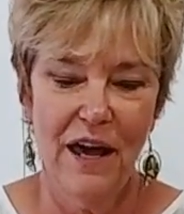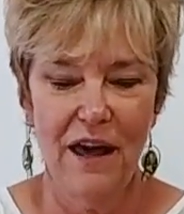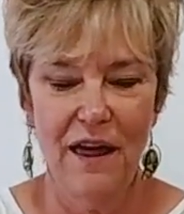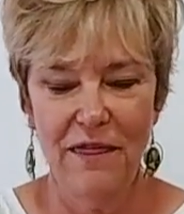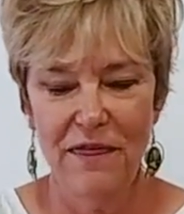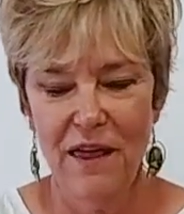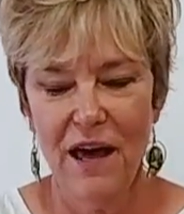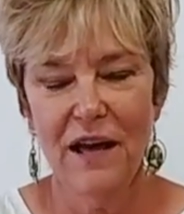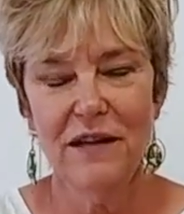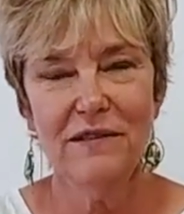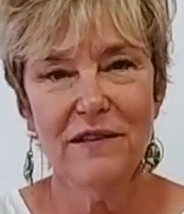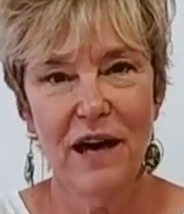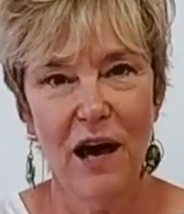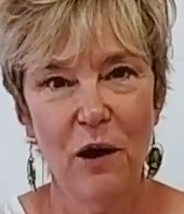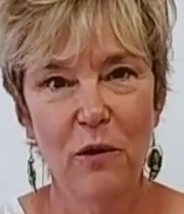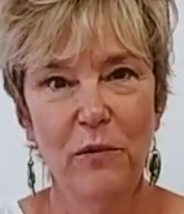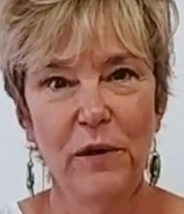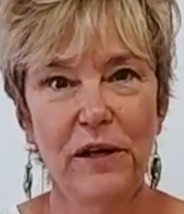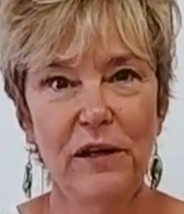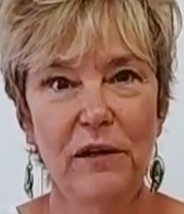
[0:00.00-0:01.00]
And that's
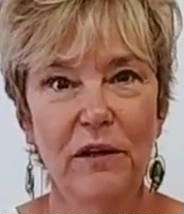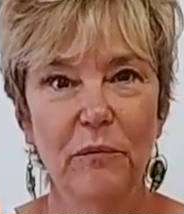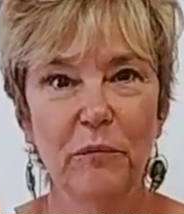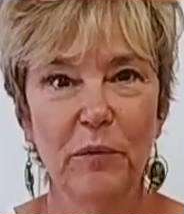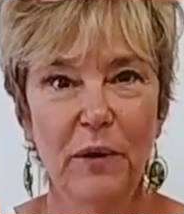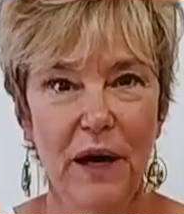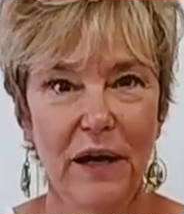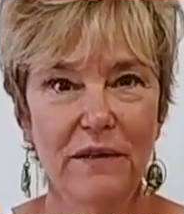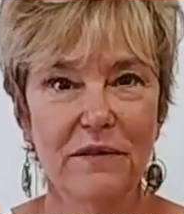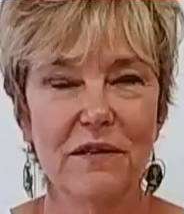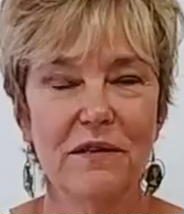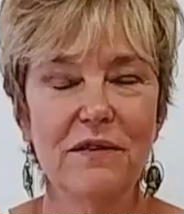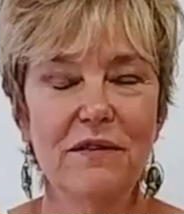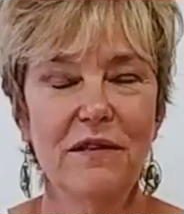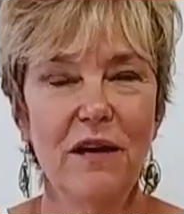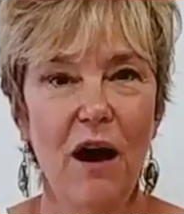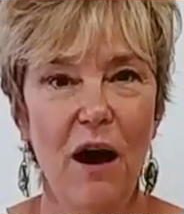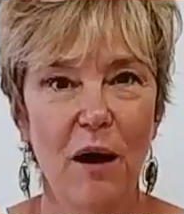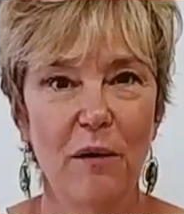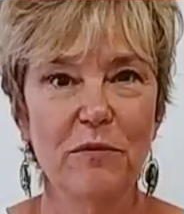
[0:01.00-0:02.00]
how we practice
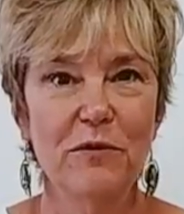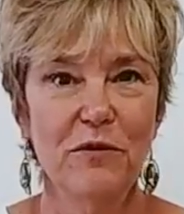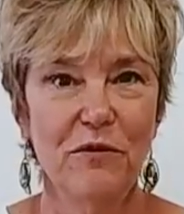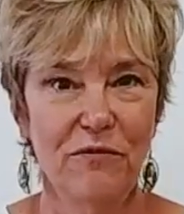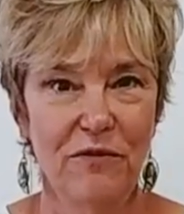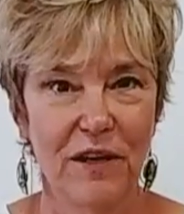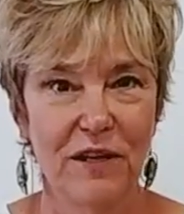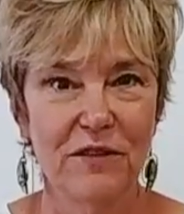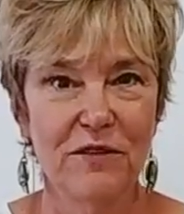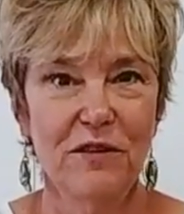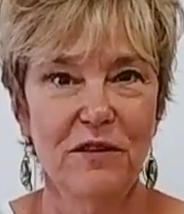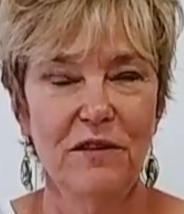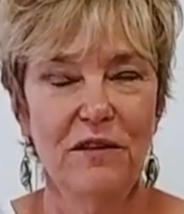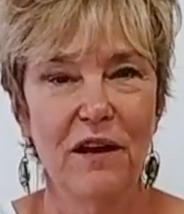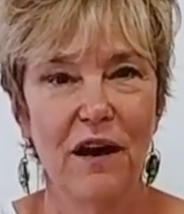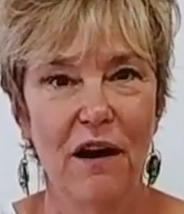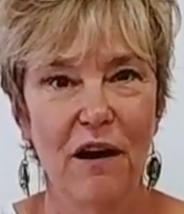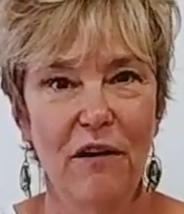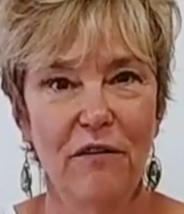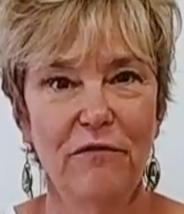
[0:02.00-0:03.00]
the
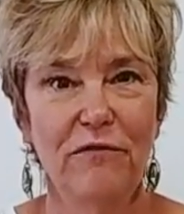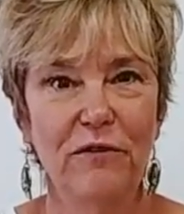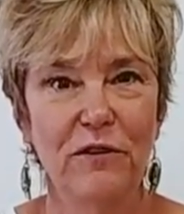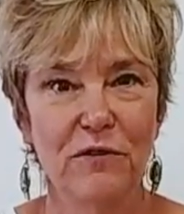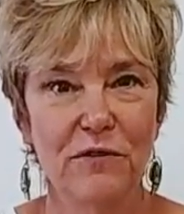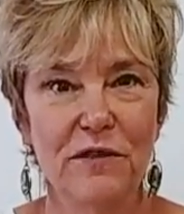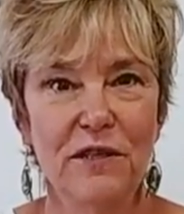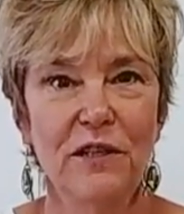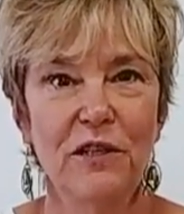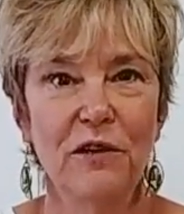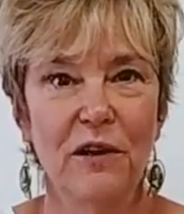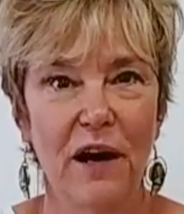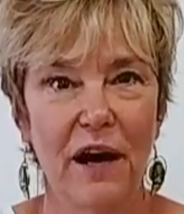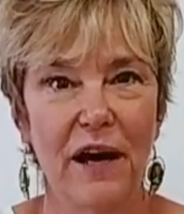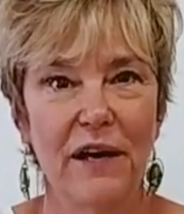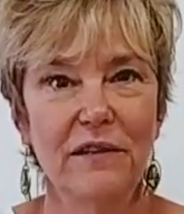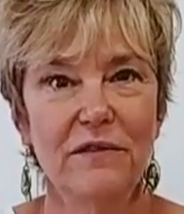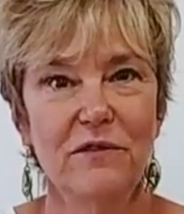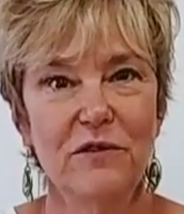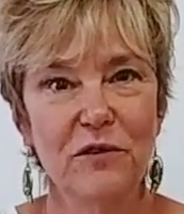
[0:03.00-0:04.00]
observation of using your
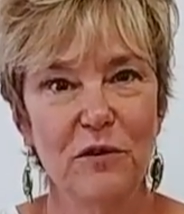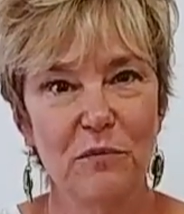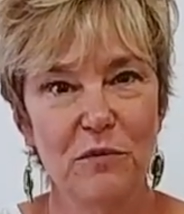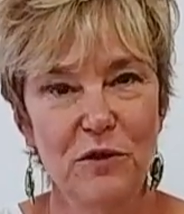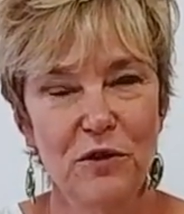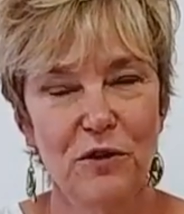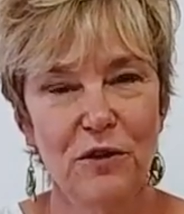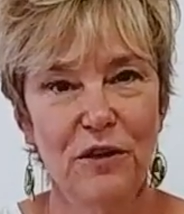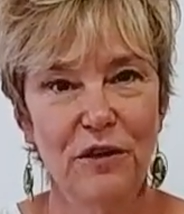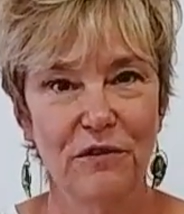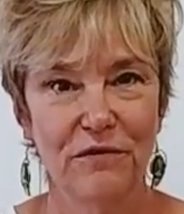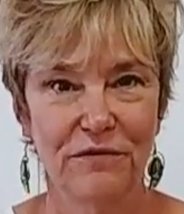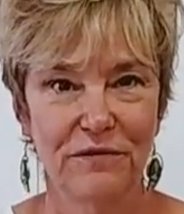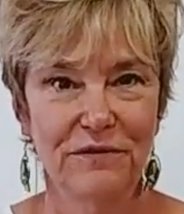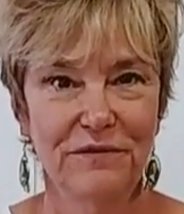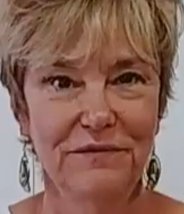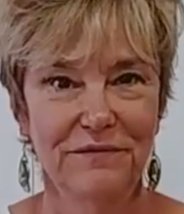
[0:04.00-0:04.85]
eyes to observe.